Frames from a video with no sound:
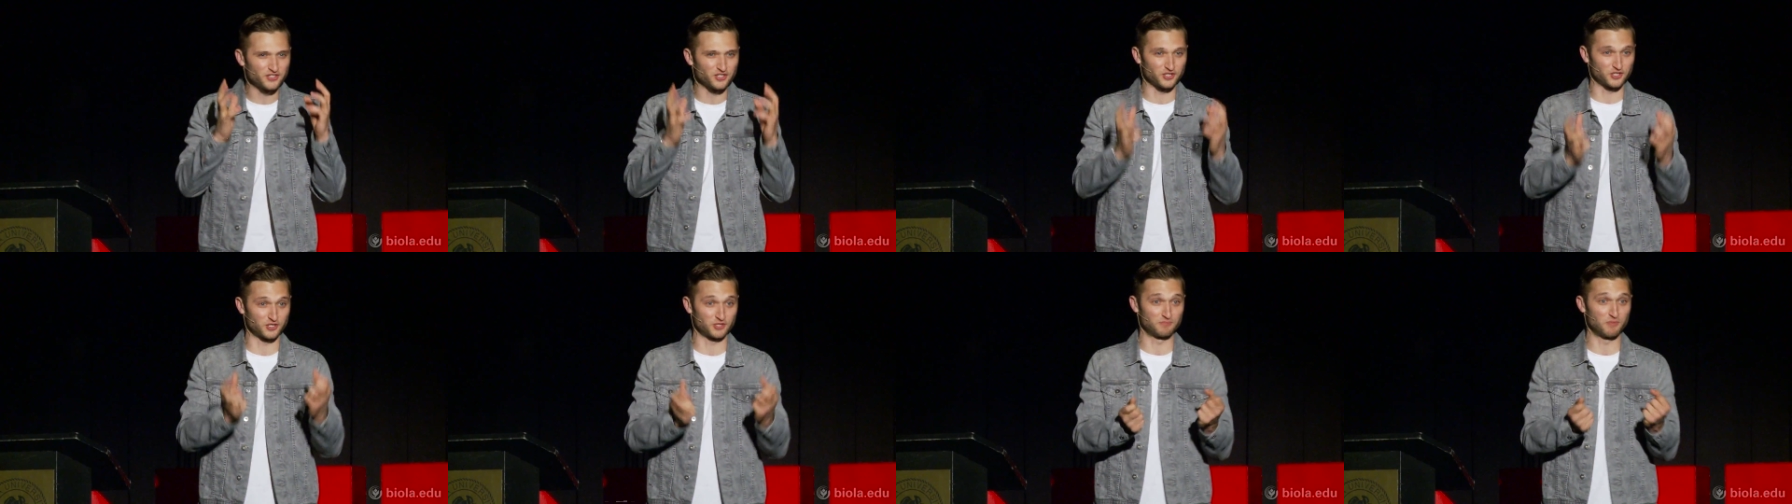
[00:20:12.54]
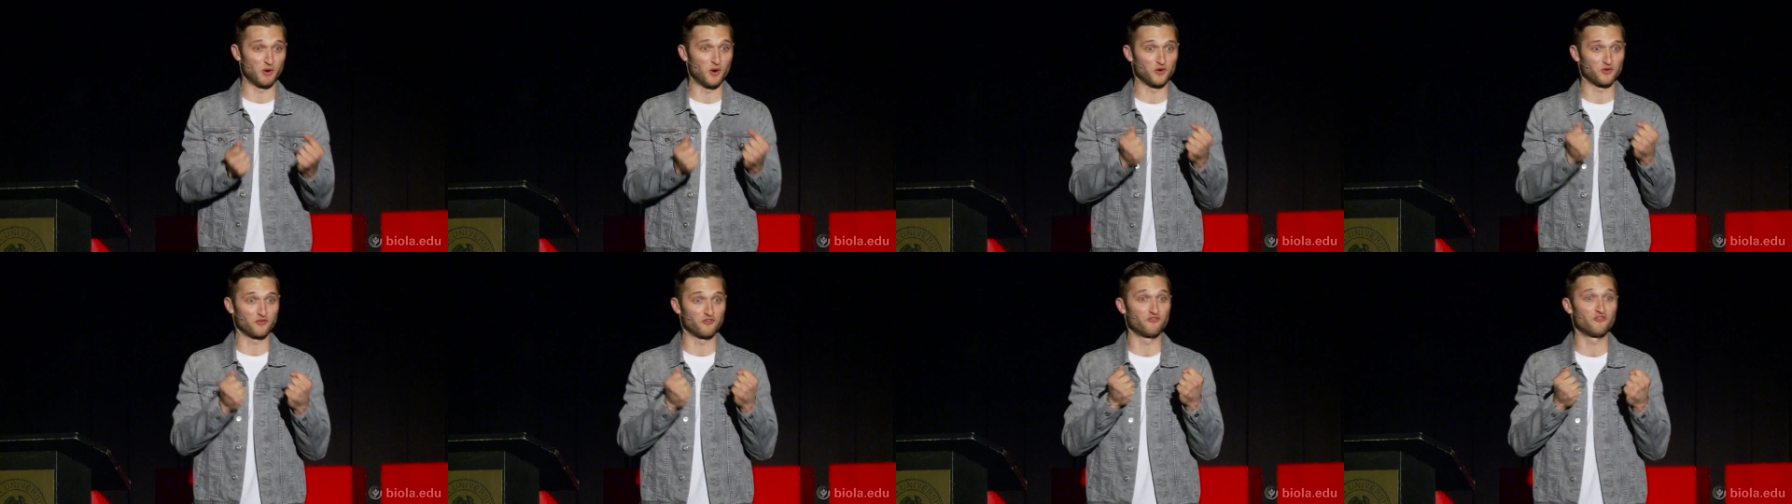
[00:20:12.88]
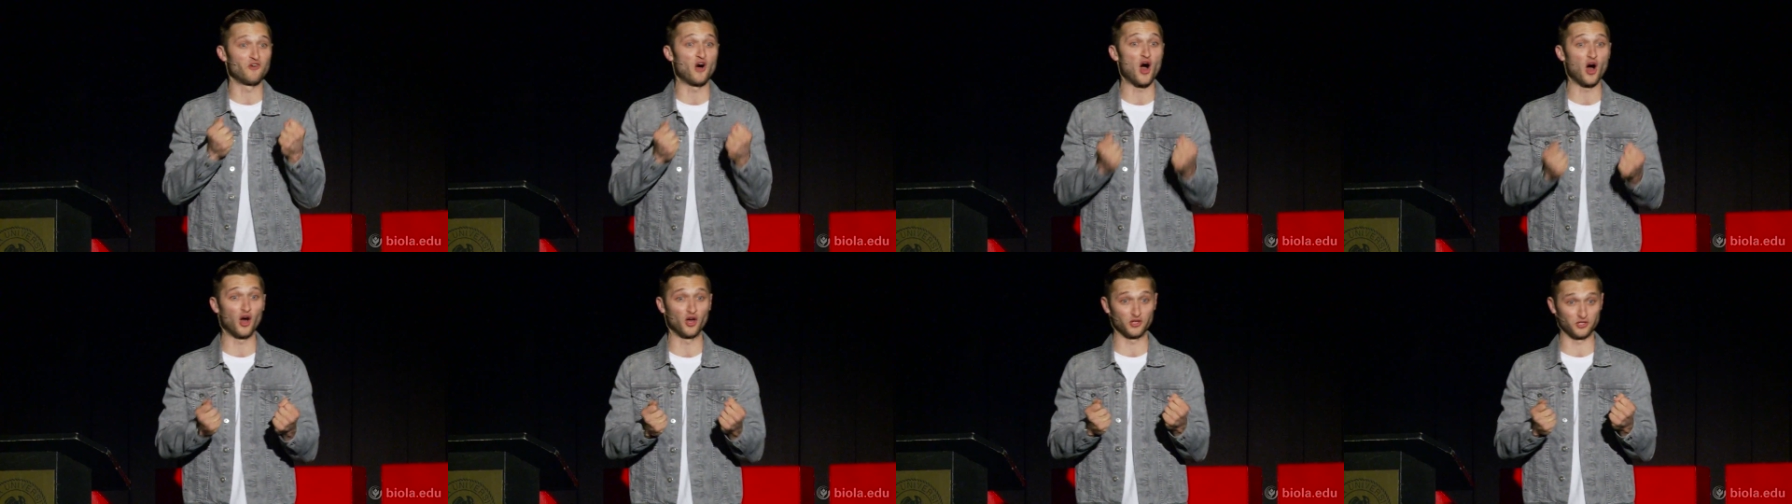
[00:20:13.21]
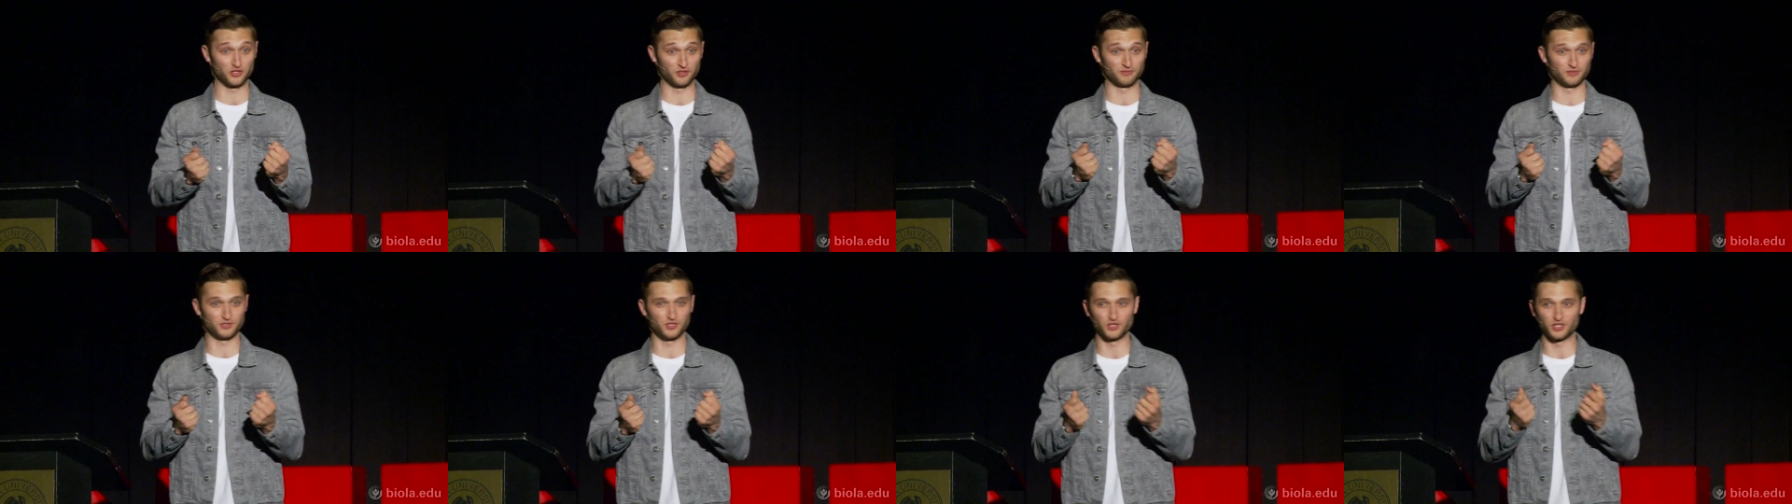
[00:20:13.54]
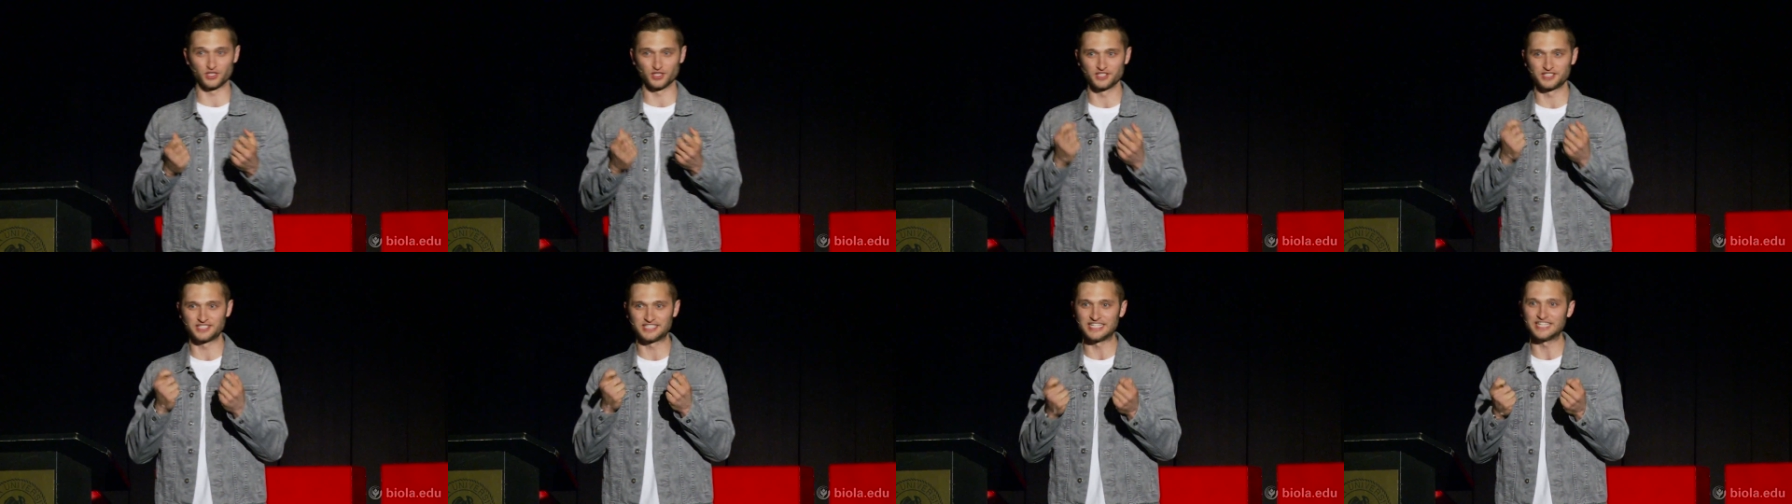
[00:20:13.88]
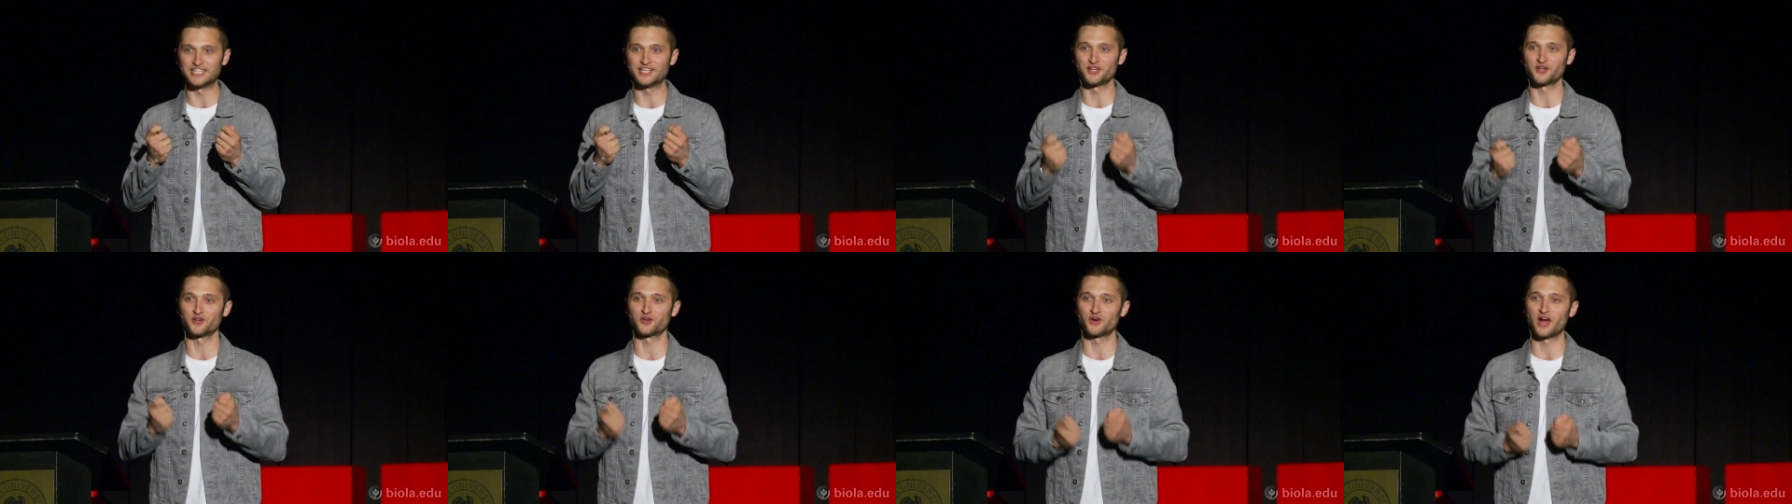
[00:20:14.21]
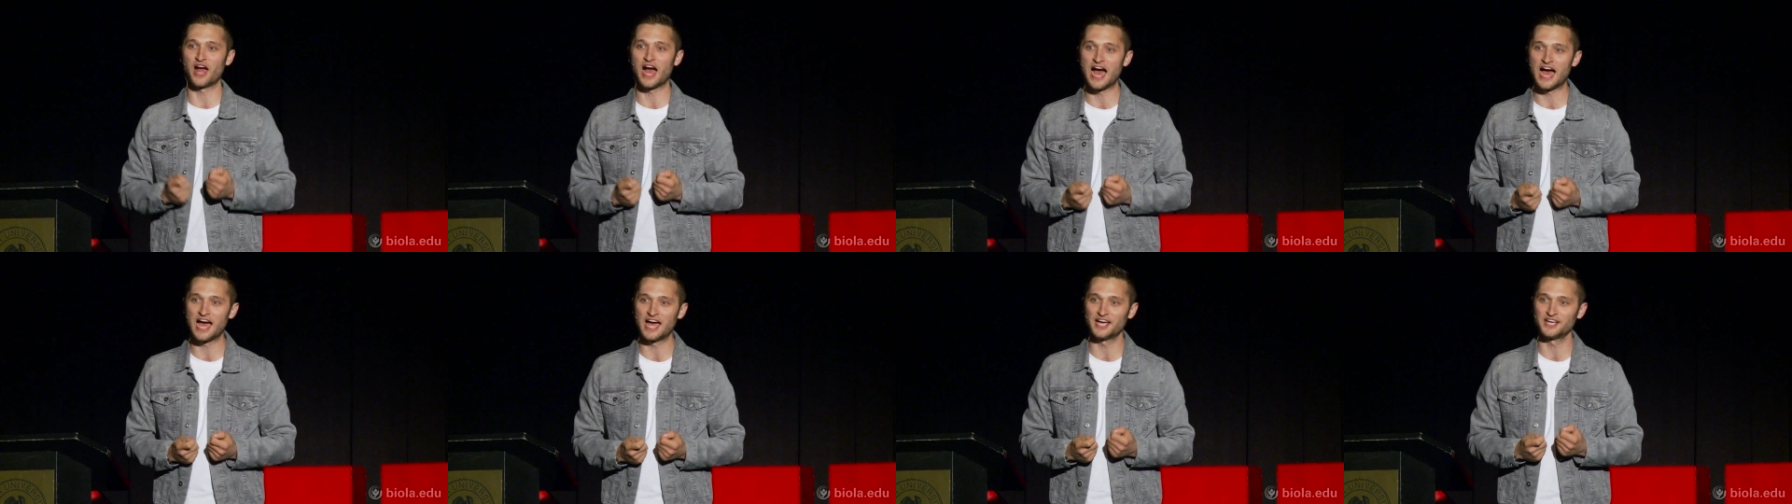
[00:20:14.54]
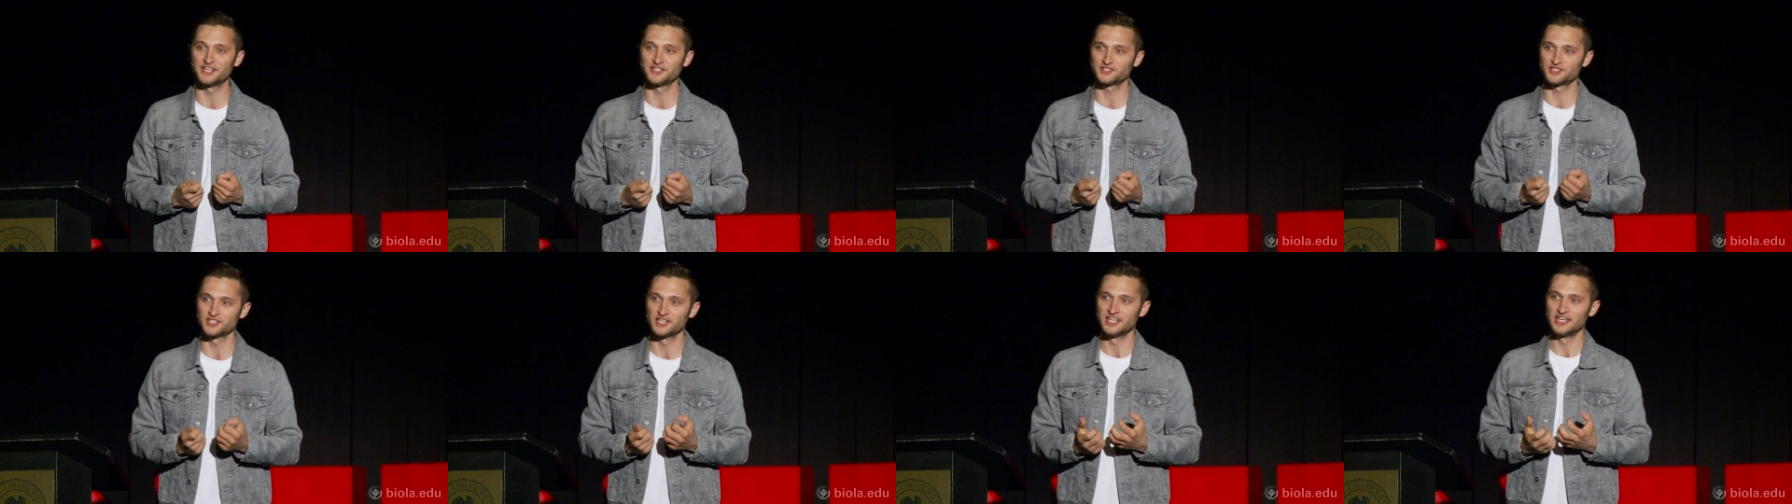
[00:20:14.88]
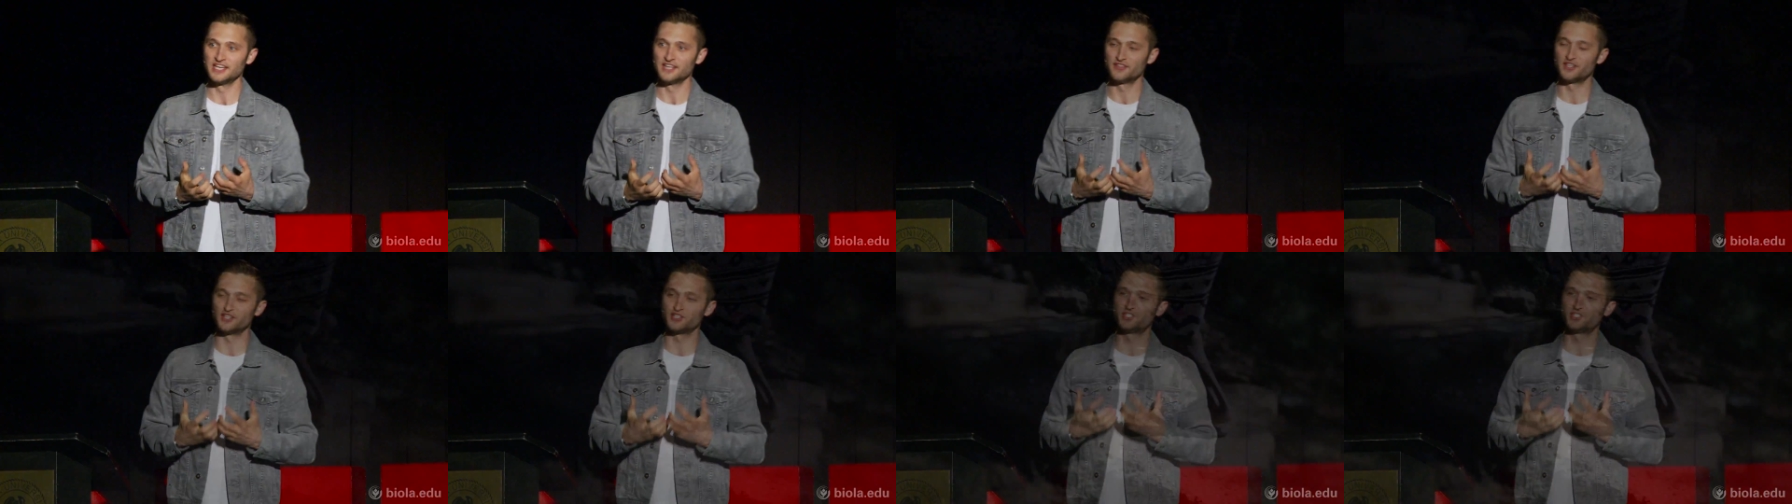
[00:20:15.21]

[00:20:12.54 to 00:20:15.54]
just spoke volumes. You could see it in her eyes that